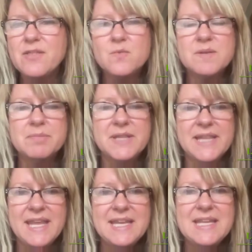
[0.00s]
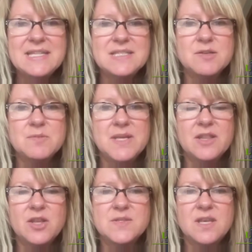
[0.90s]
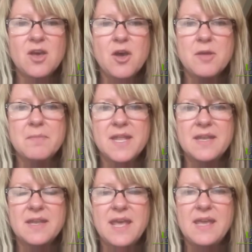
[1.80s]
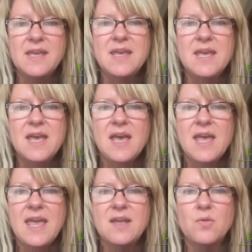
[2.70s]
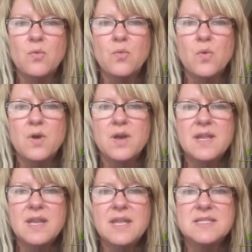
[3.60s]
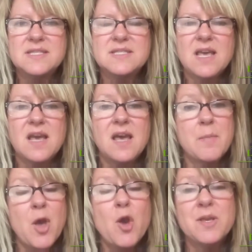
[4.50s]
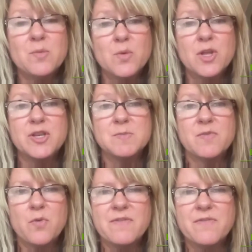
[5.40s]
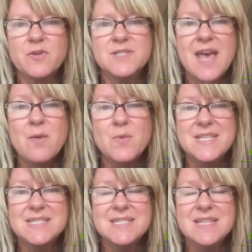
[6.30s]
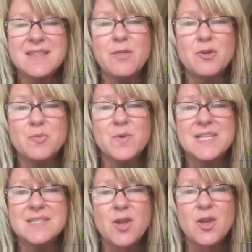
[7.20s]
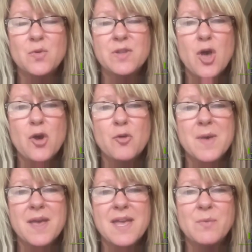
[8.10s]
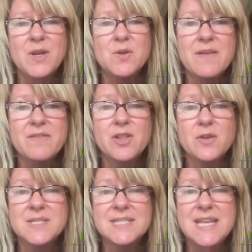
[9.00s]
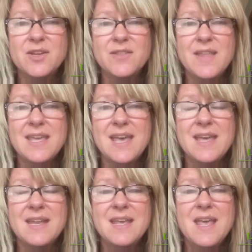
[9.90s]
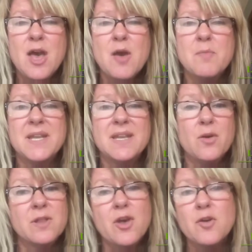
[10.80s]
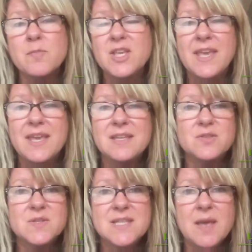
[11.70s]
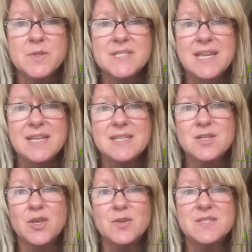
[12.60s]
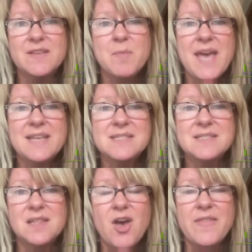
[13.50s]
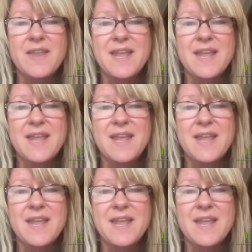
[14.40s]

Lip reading: one planning to be closing on Monday. And one is, I'm hoping will close before the first. The third one is in Oklahoma, and we don't have a closing date on that yet. But in Oklahoma, you can't do a simultaneous close. They've passed a law that